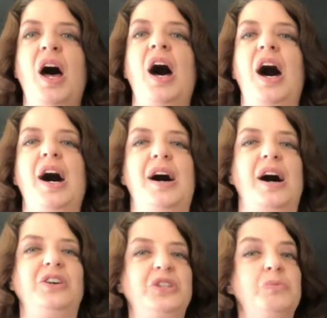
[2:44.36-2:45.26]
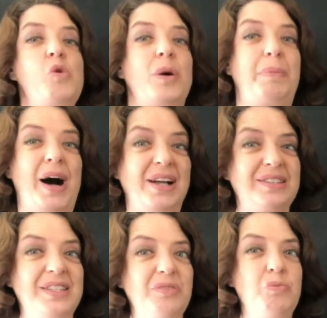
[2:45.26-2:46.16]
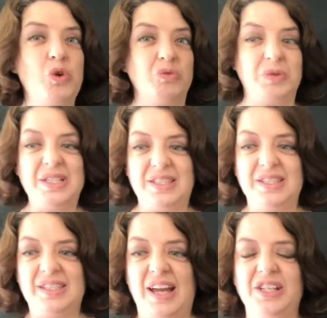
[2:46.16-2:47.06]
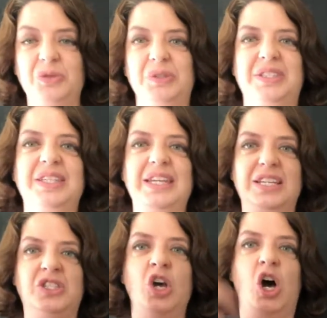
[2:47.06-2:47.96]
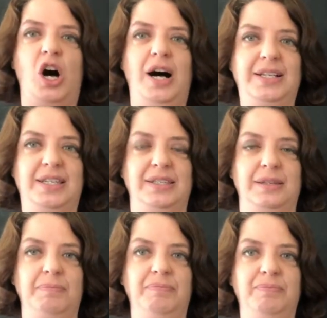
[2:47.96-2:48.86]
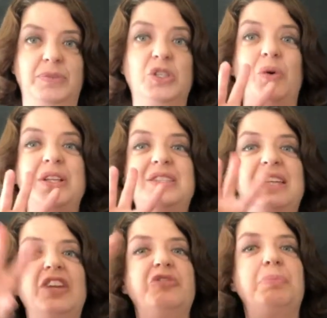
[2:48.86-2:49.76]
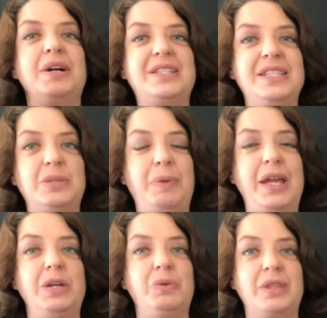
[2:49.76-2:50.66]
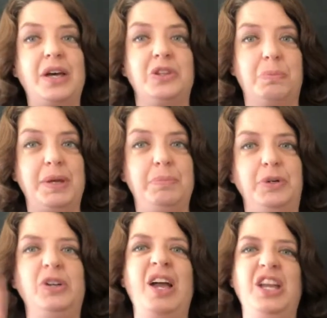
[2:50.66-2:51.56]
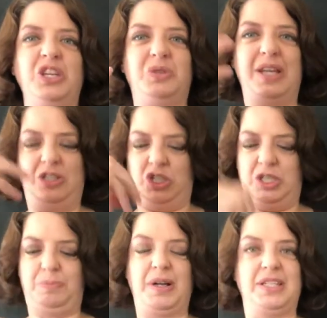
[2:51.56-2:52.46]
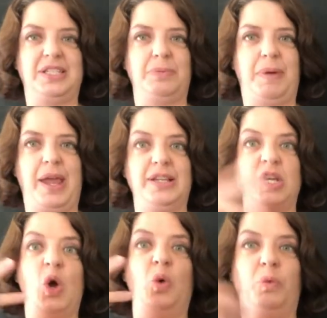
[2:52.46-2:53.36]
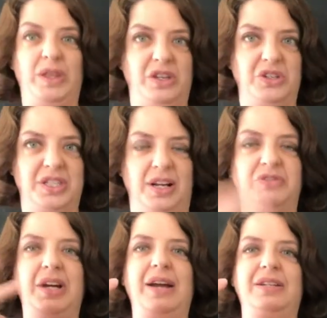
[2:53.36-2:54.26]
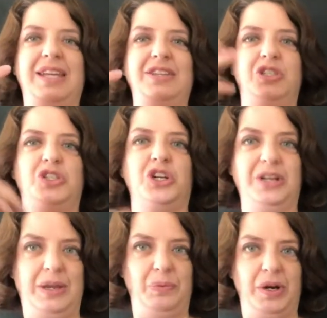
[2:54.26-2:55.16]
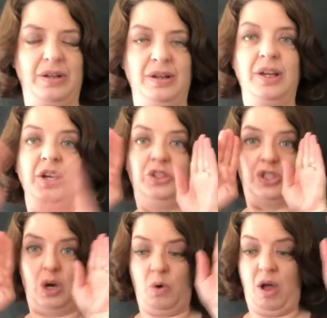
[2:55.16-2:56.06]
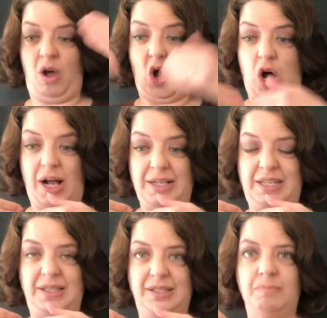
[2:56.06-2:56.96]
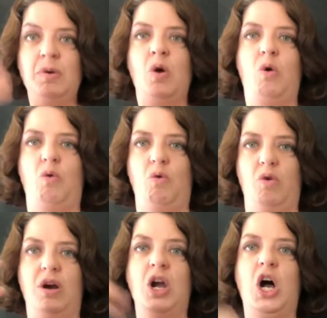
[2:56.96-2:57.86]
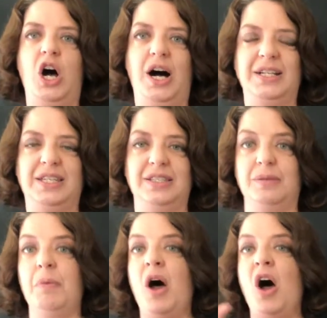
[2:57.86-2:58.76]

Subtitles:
A little more positive, more recent sign you will see is autism. So instead of participating with other people, you tend to just participate with yourself, tend to turn inward. So autism or autism.